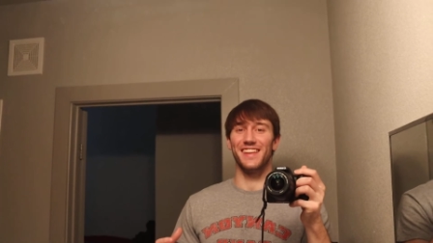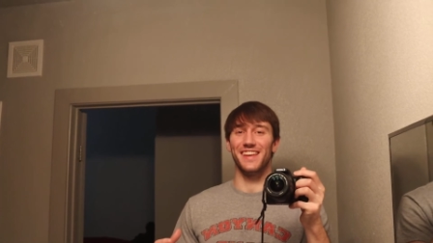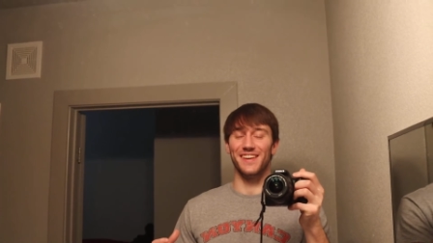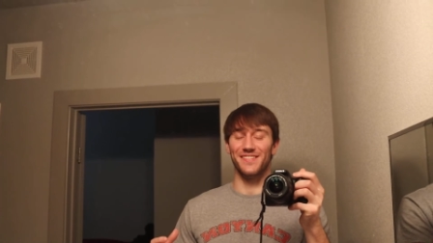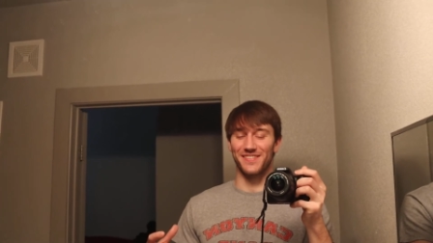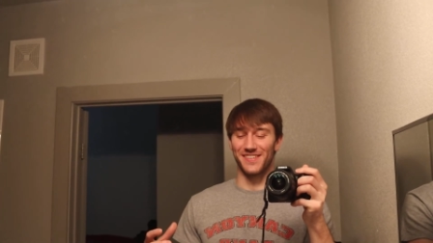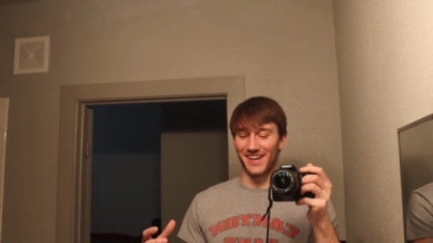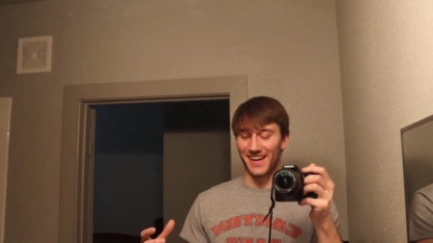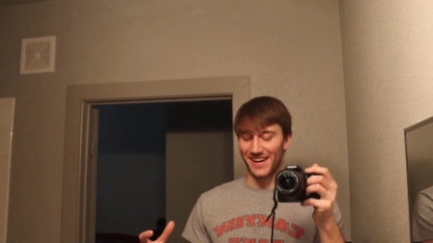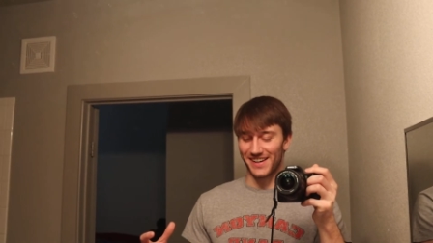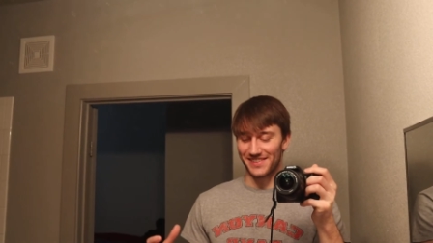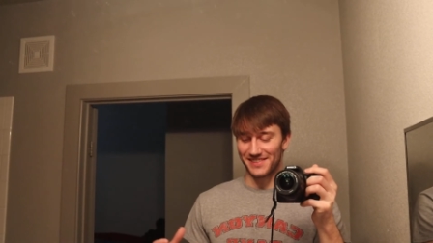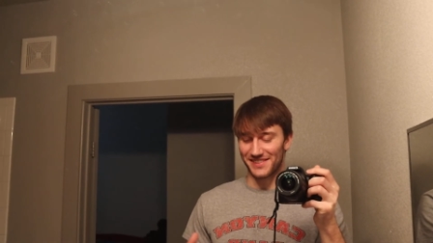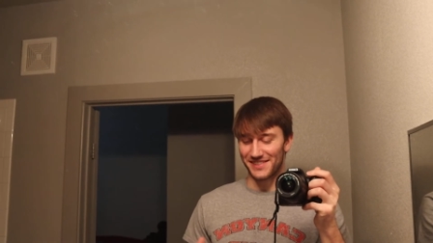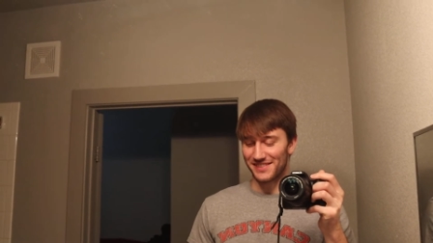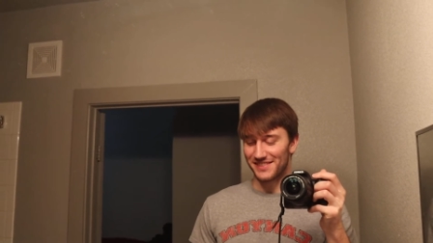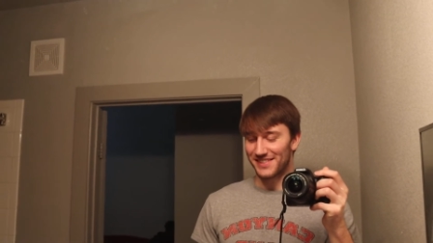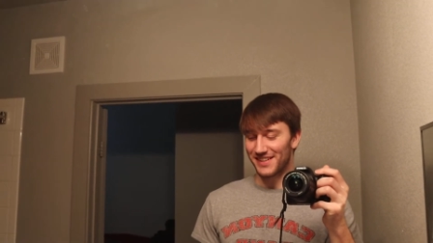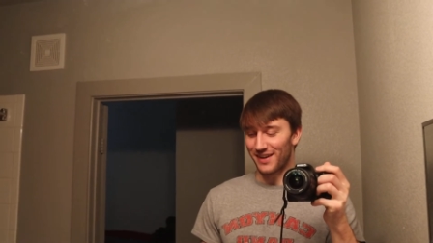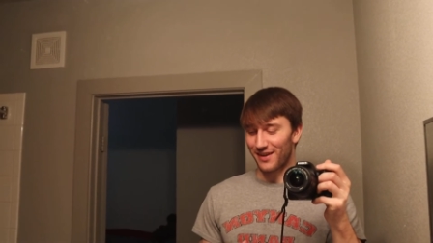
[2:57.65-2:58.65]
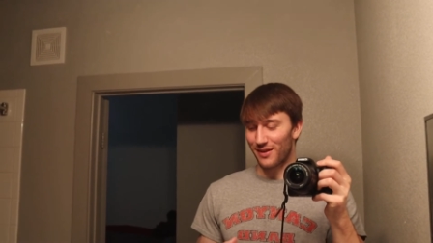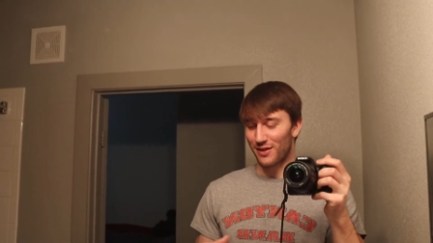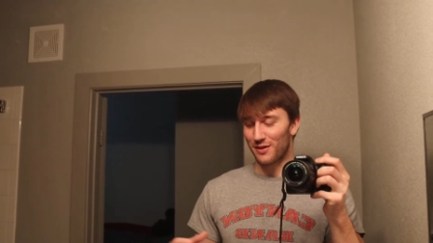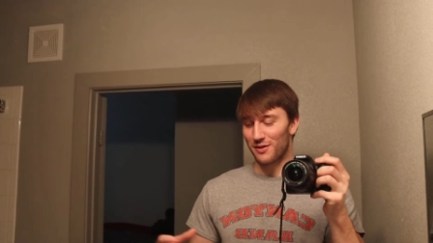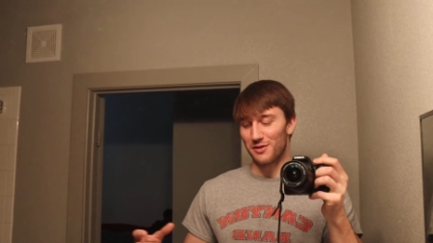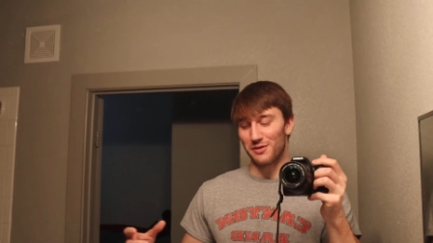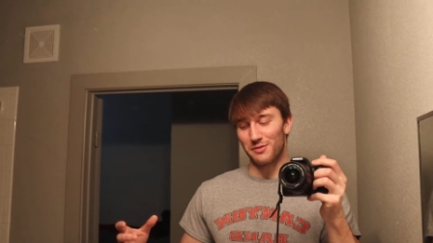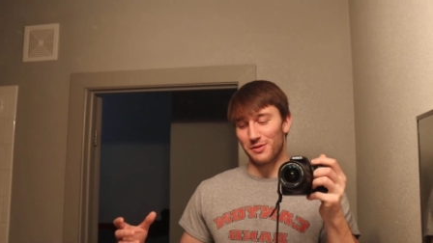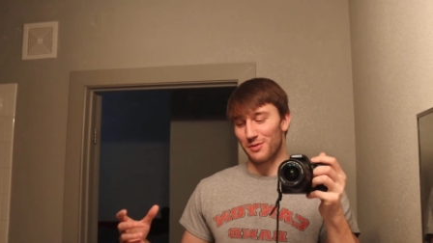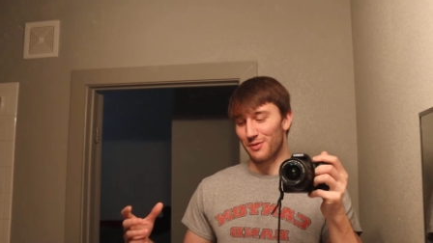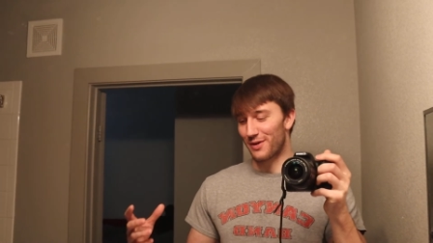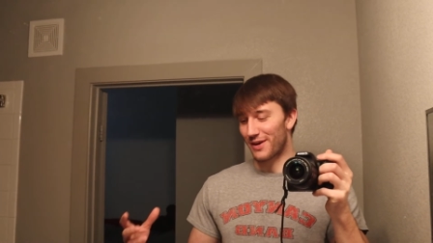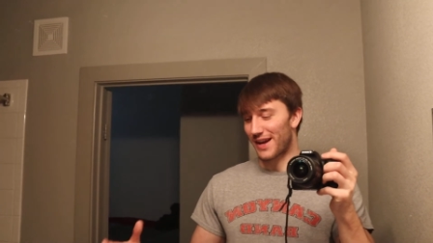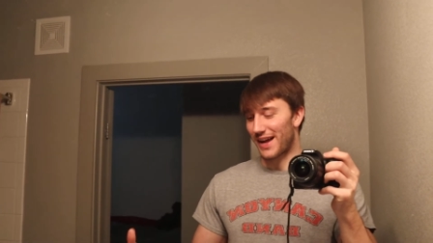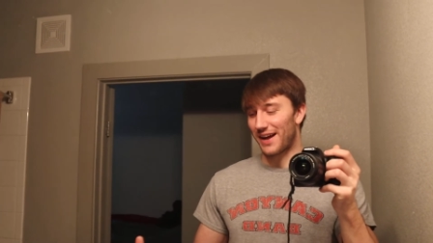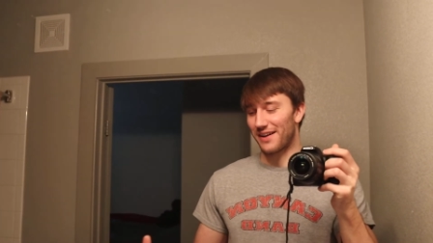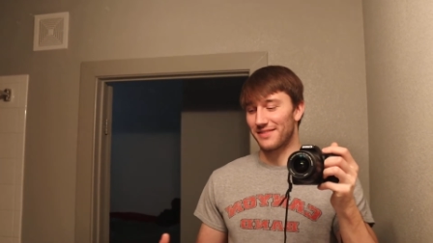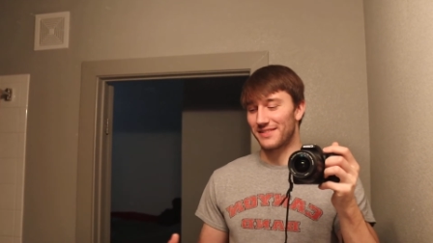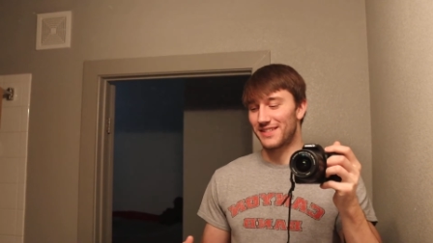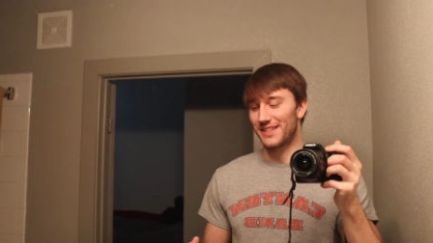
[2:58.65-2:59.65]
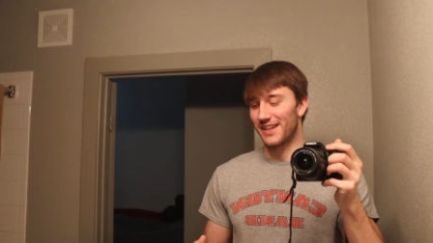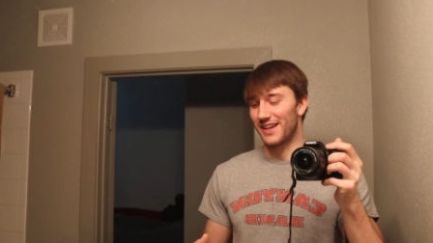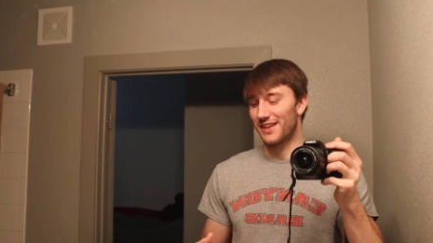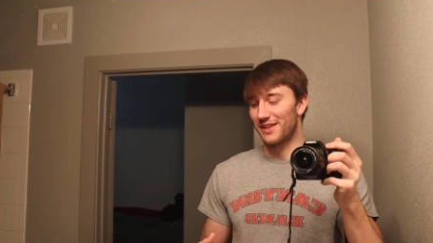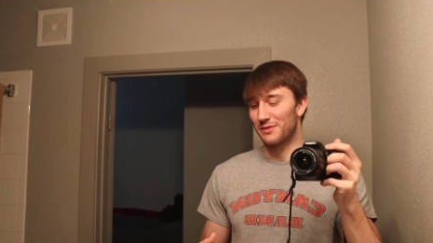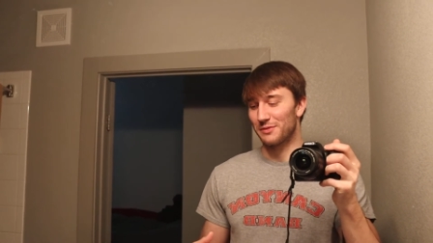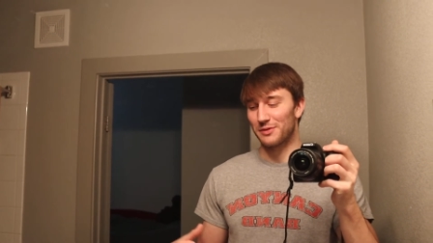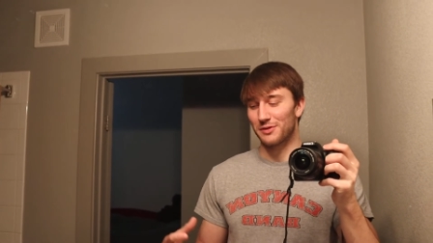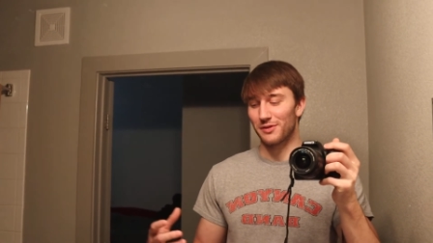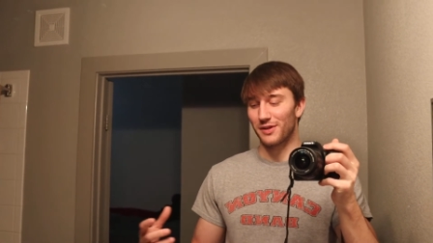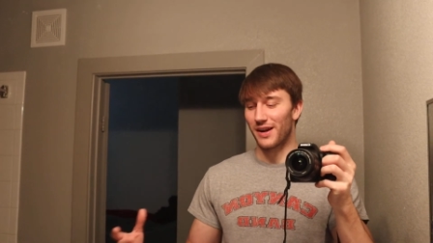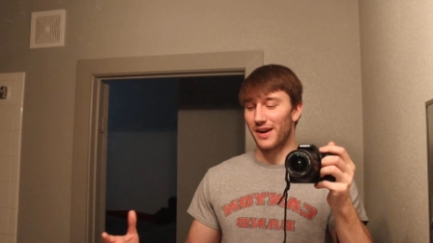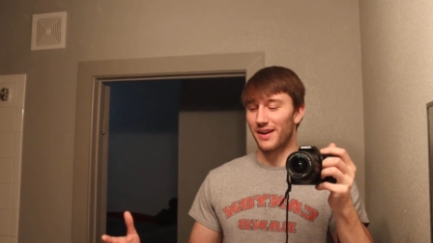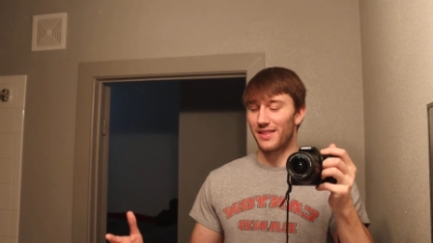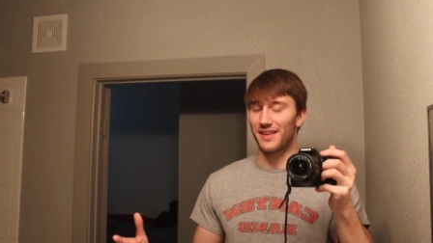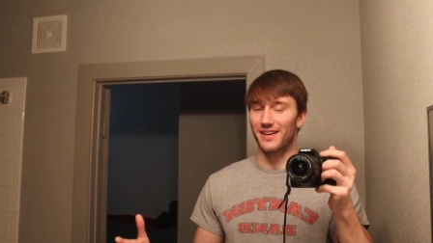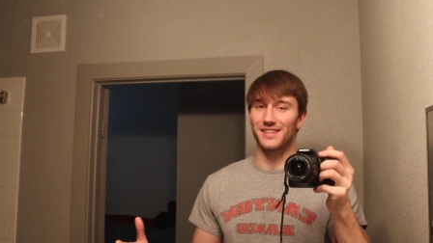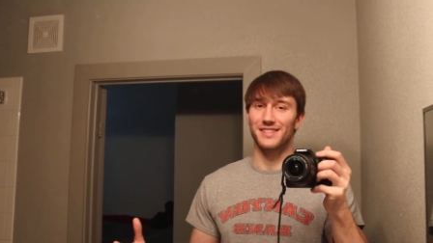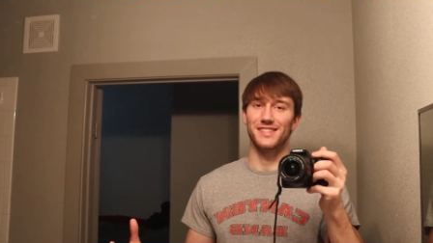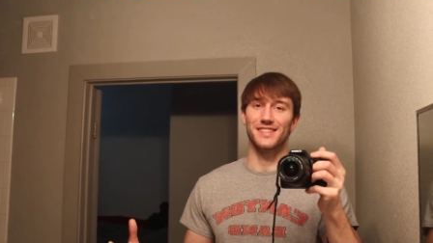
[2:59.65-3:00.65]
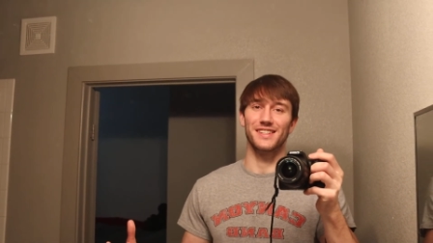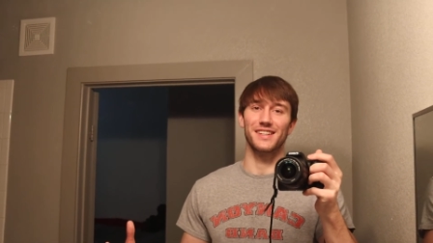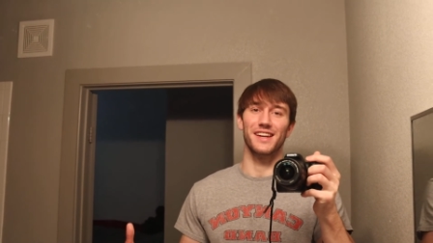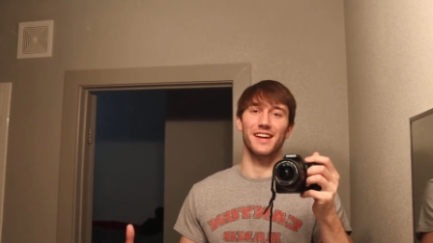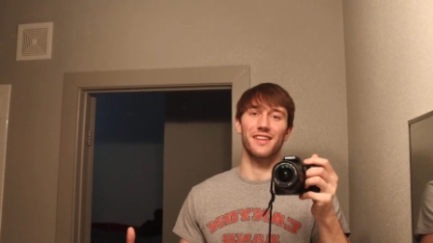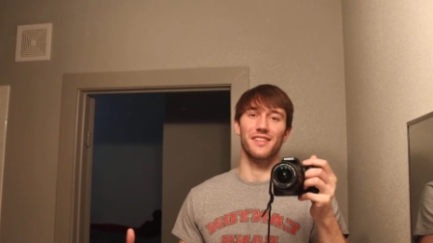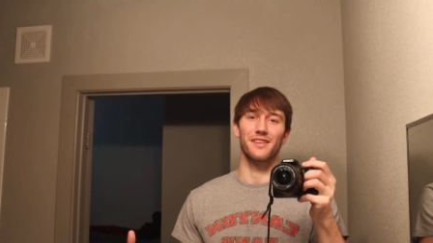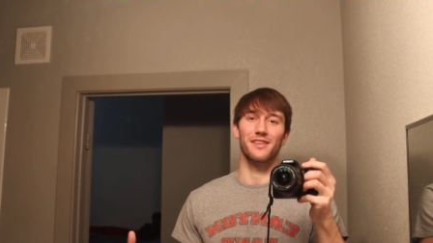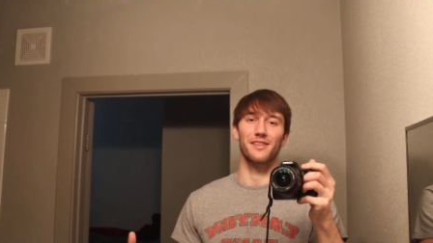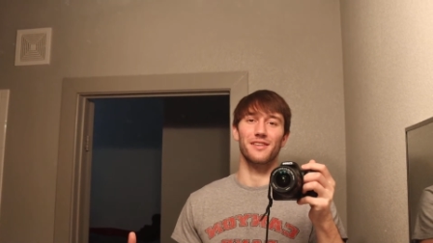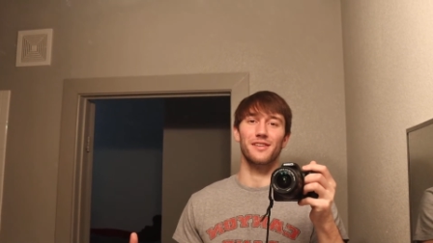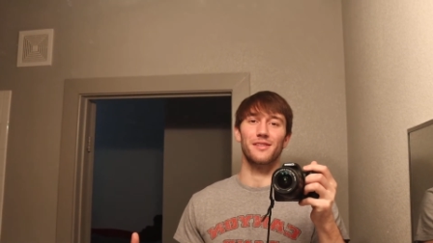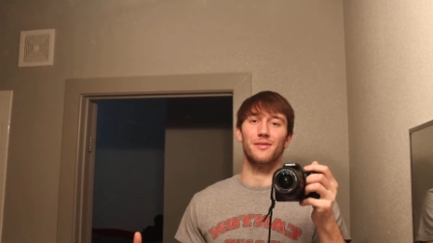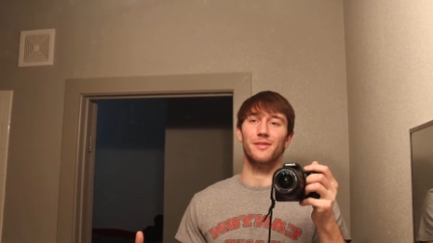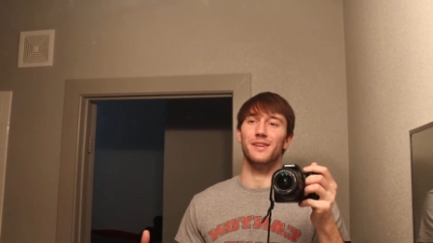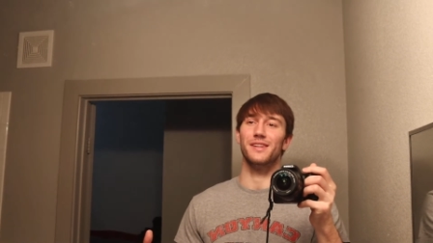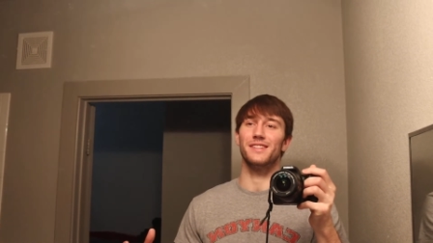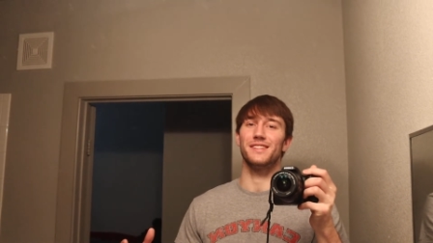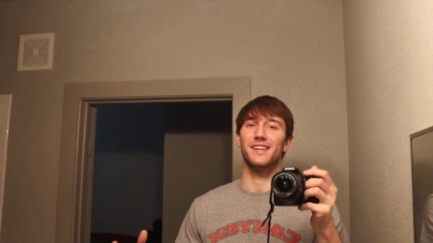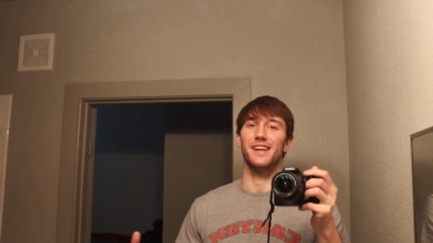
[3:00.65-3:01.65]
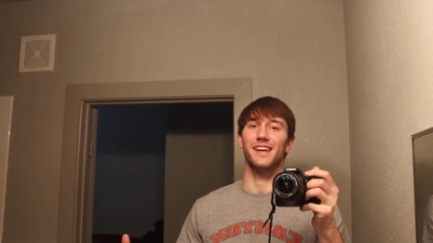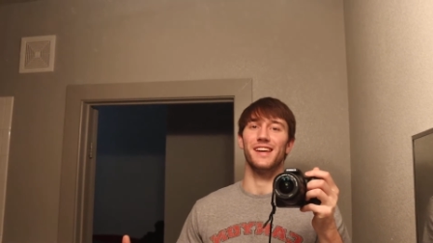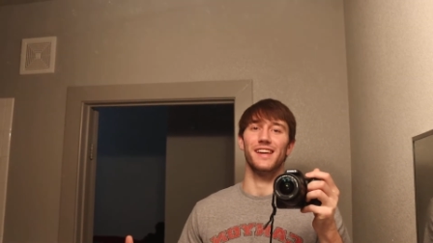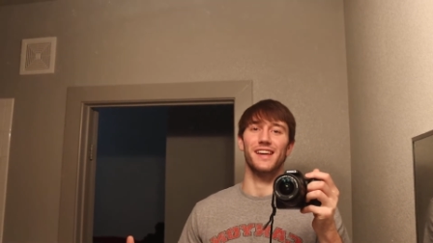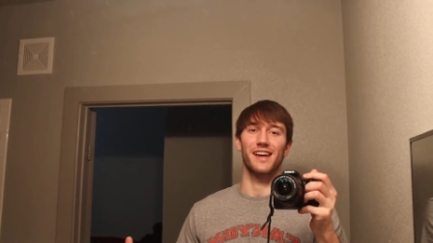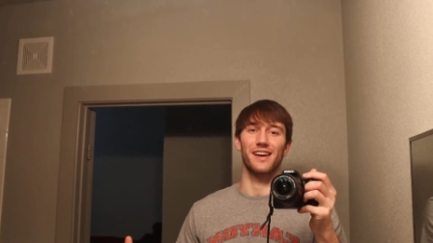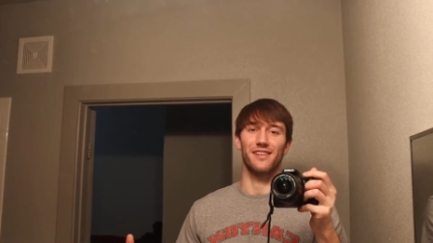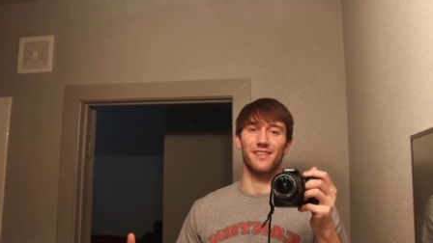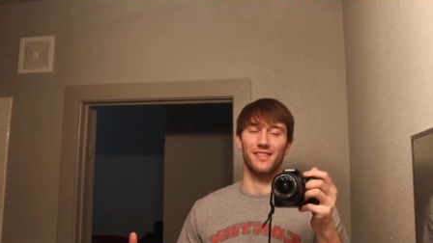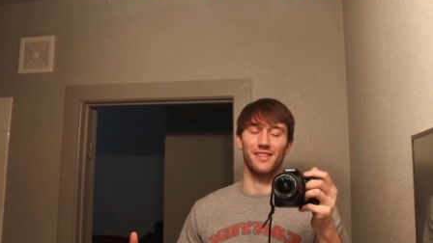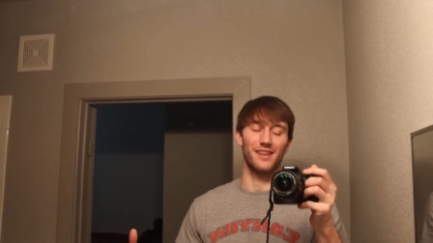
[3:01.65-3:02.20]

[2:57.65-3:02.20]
Him and I just have stuck through it. We work out together. We do a lot of things together, and we just hang out a